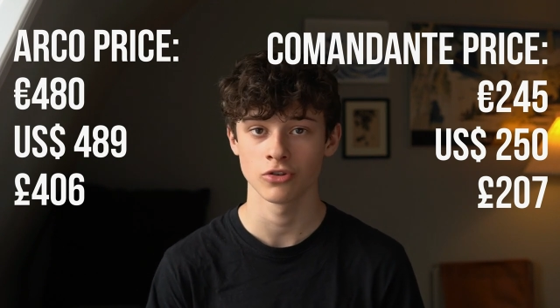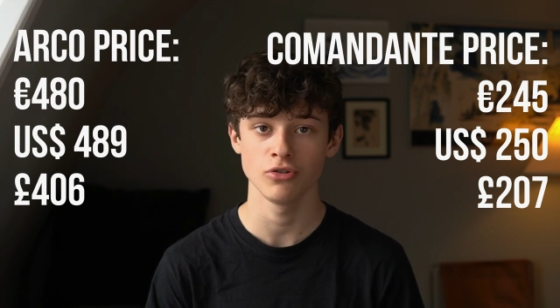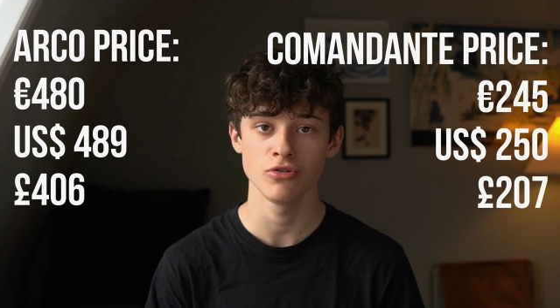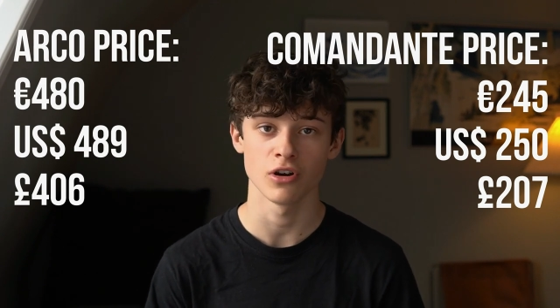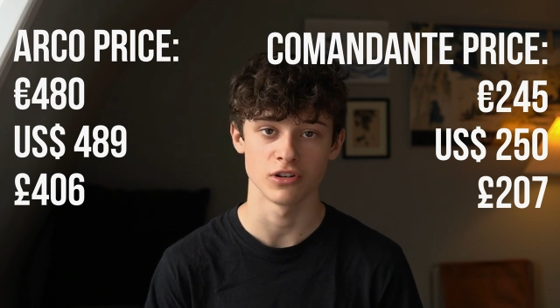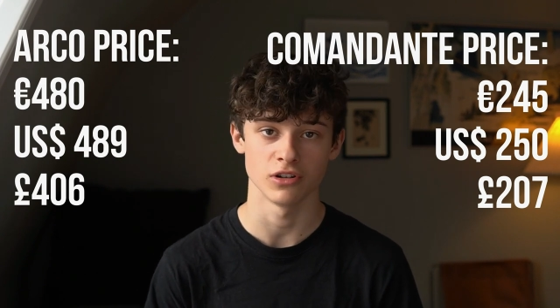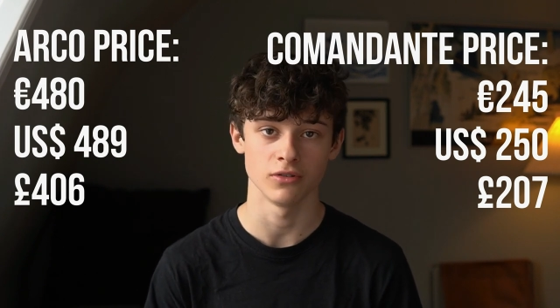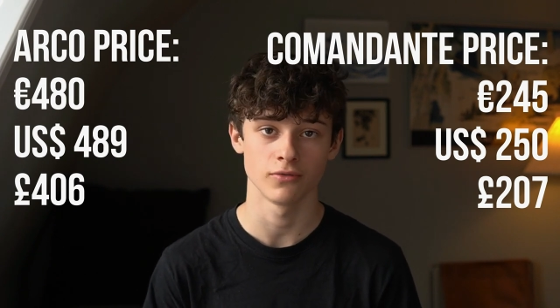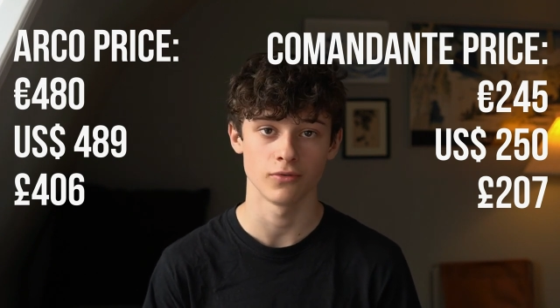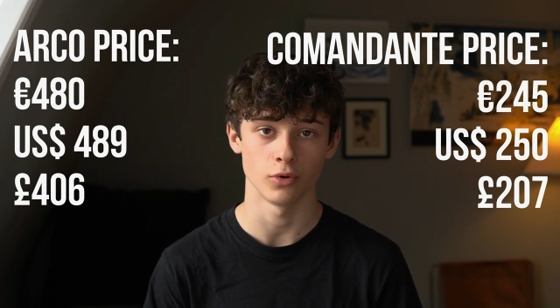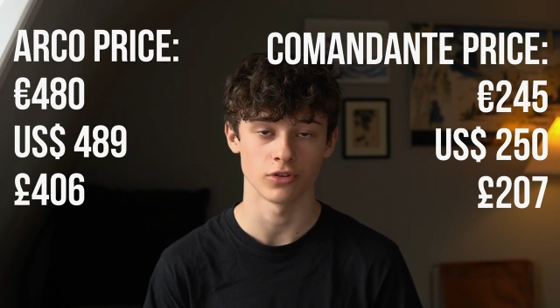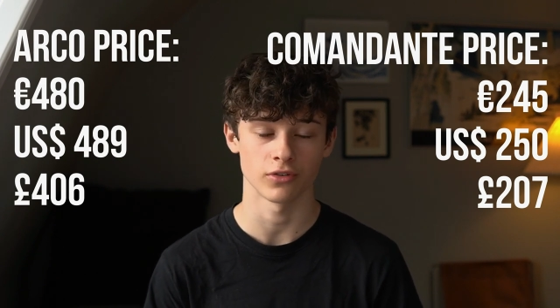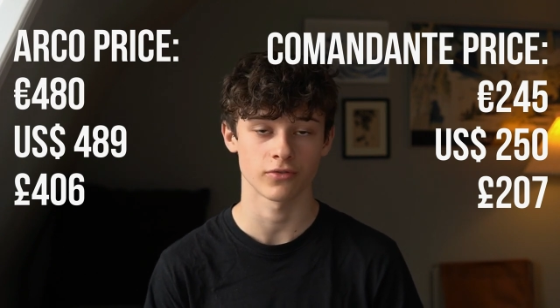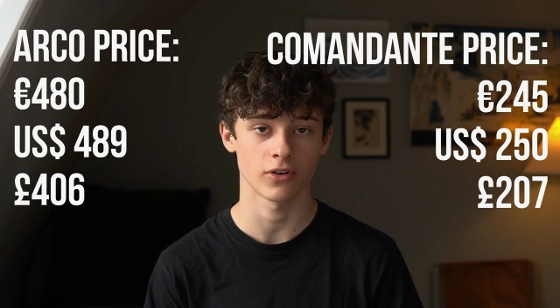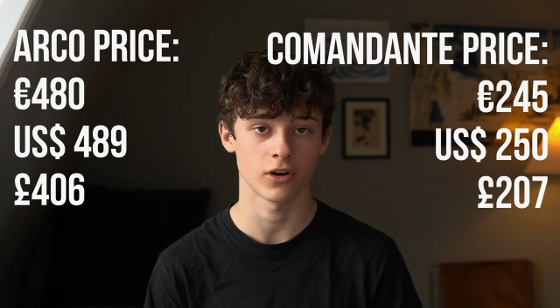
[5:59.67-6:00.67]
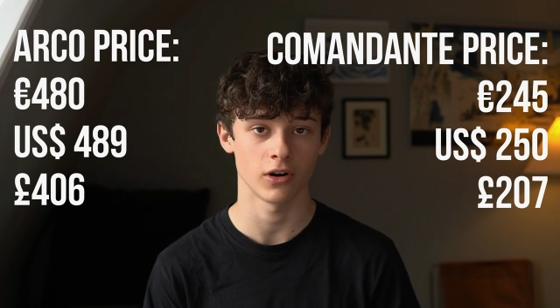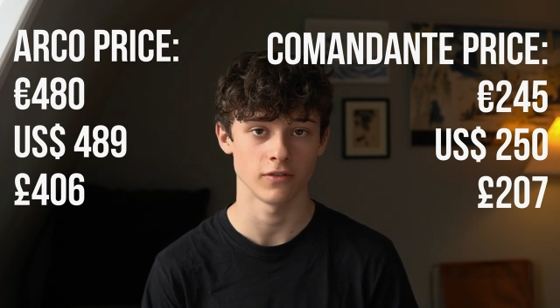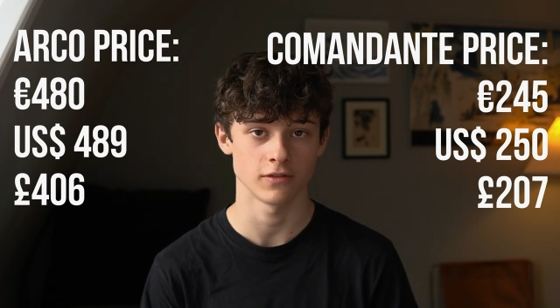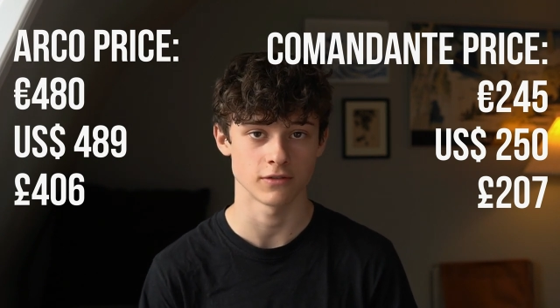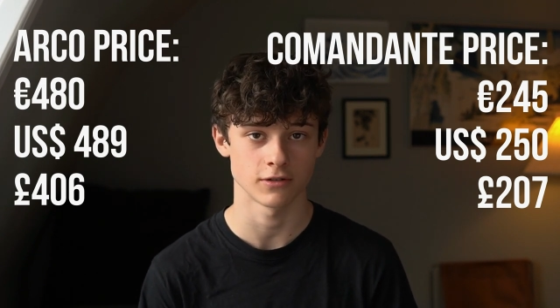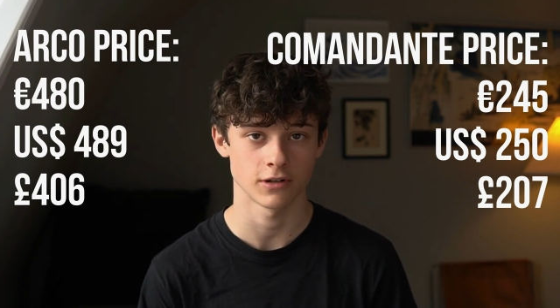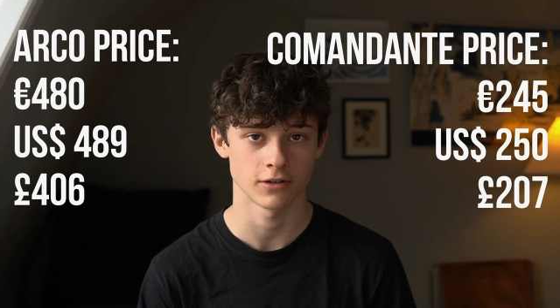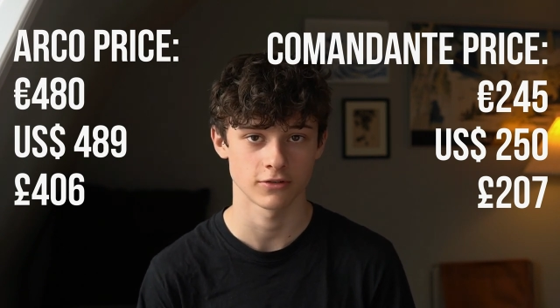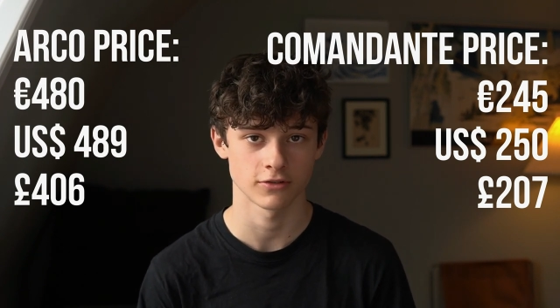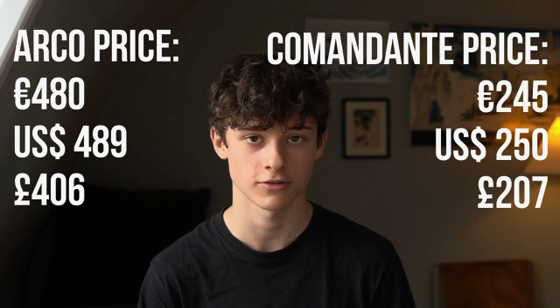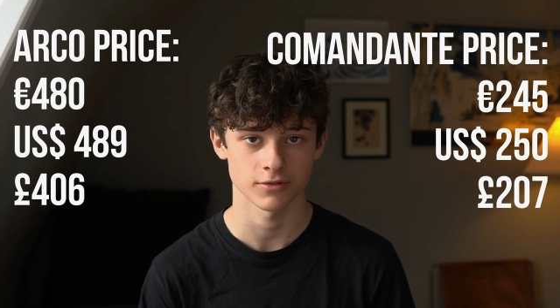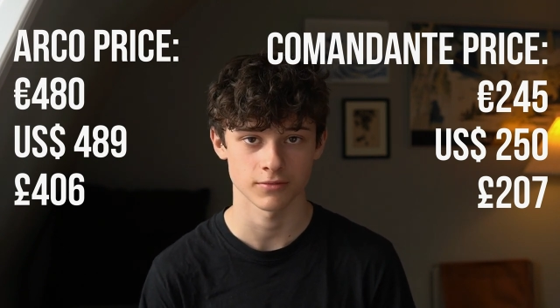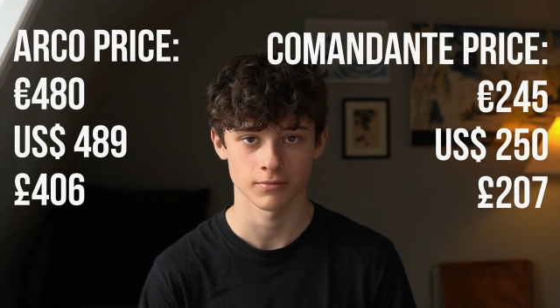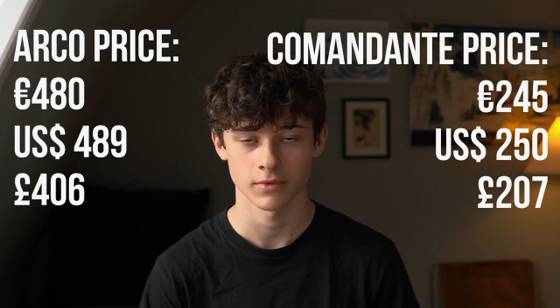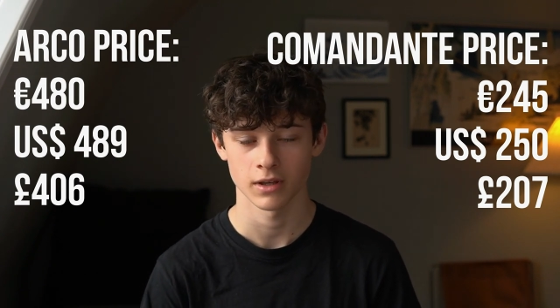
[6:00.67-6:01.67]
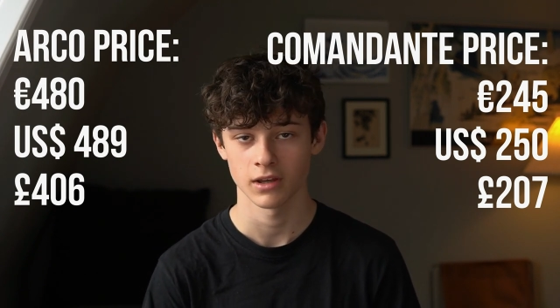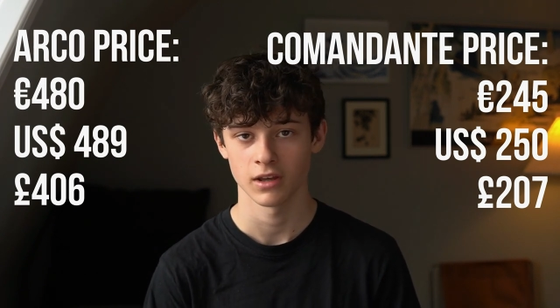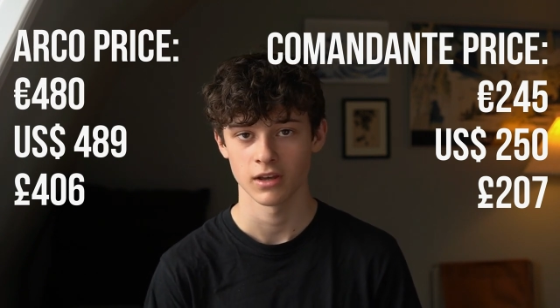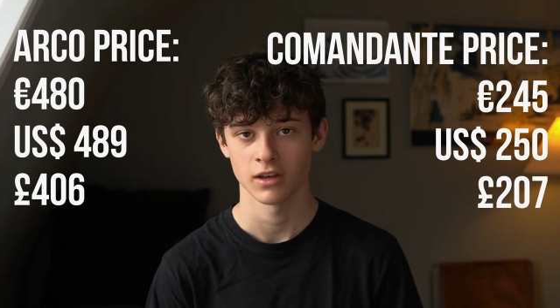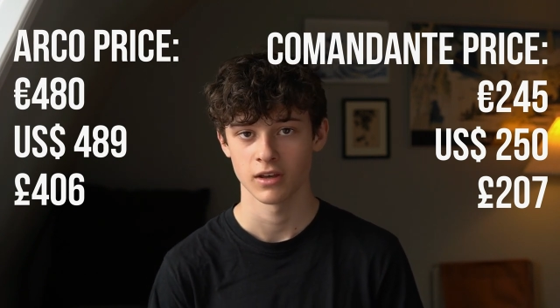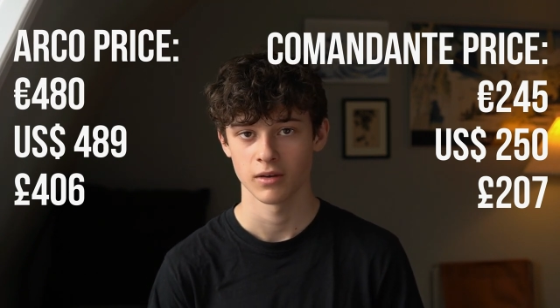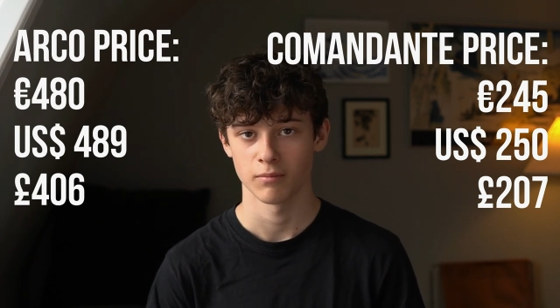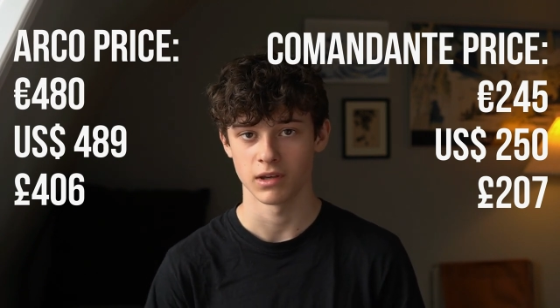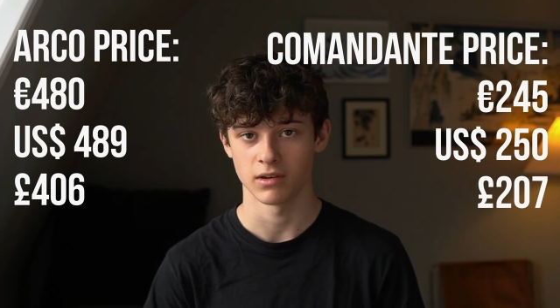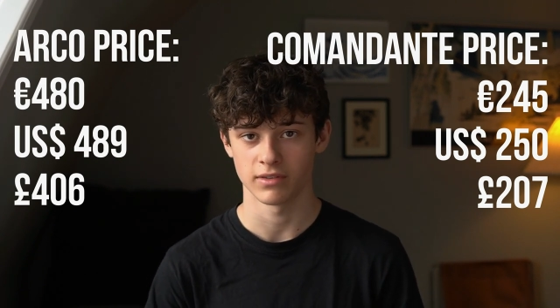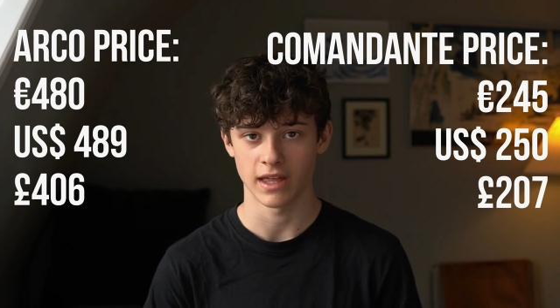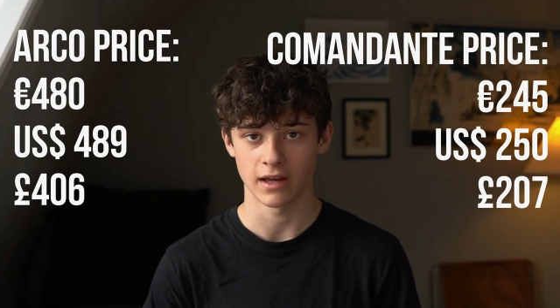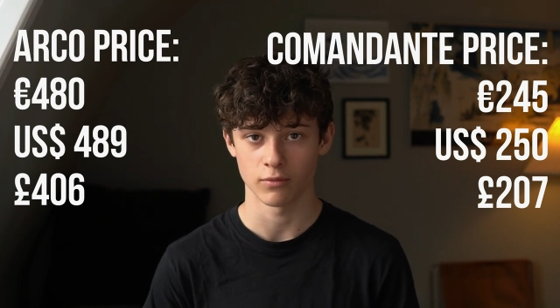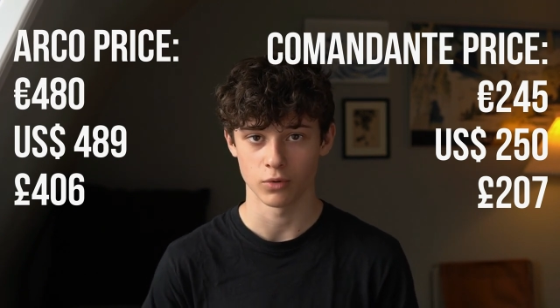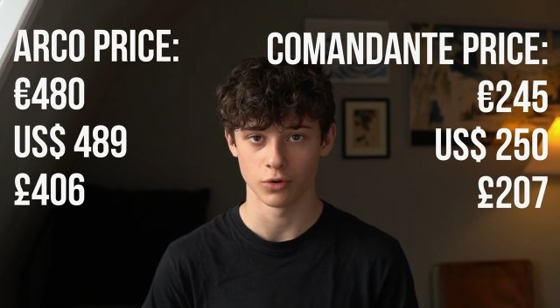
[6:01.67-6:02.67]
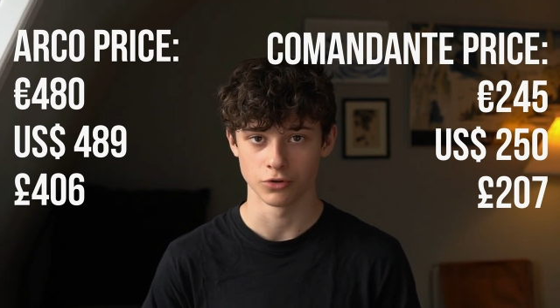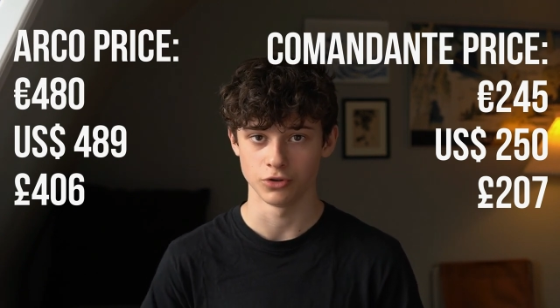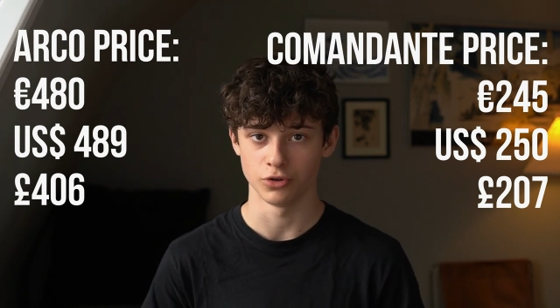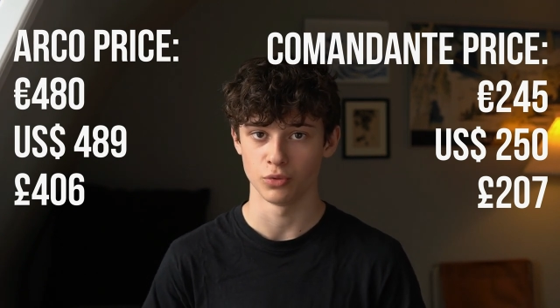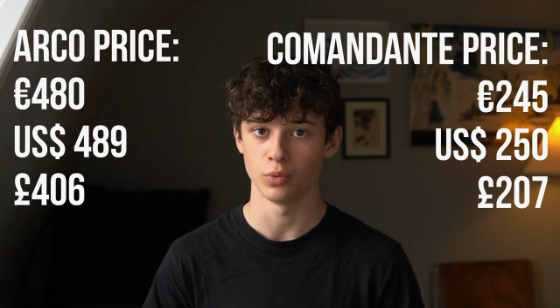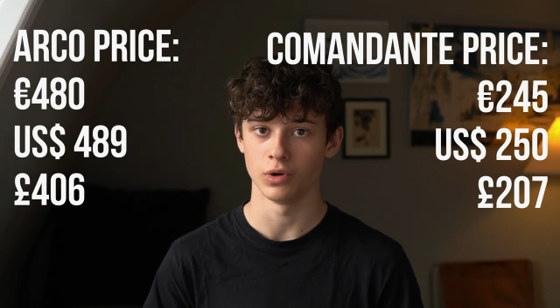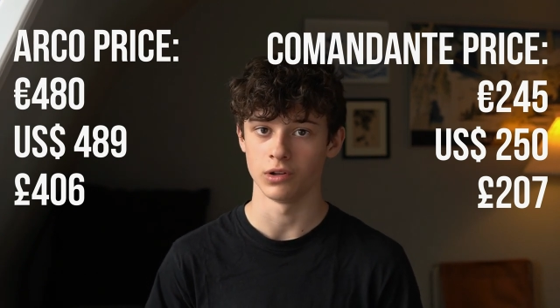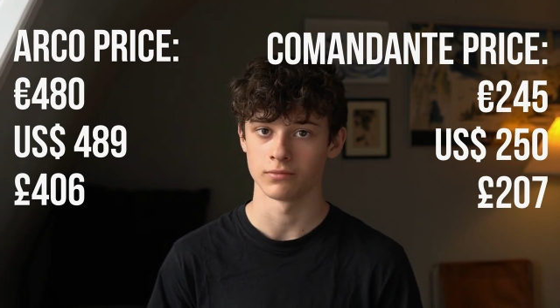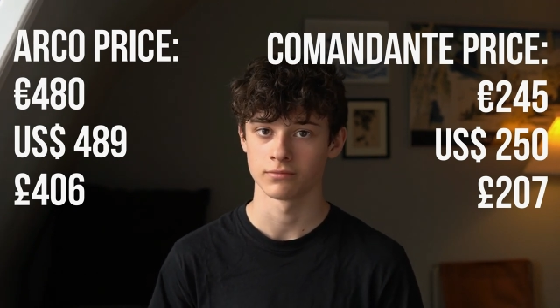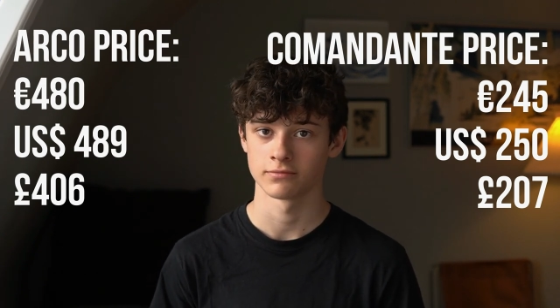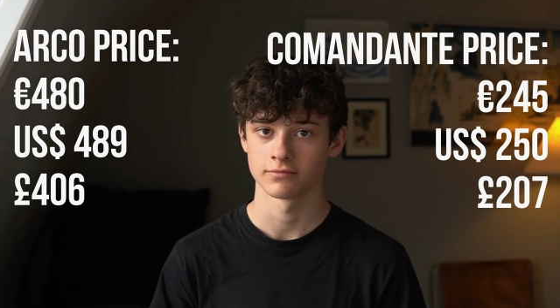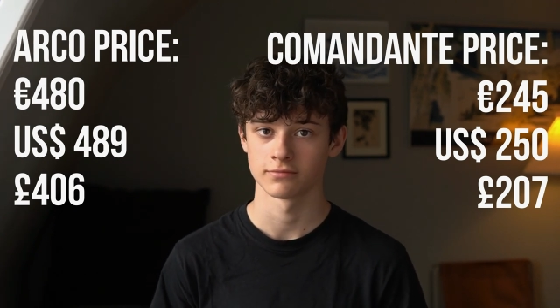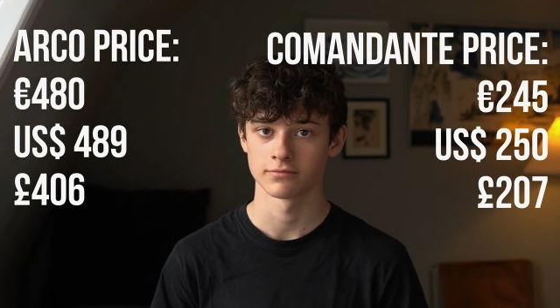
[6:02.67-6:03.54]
245 euros. Make of that what you will.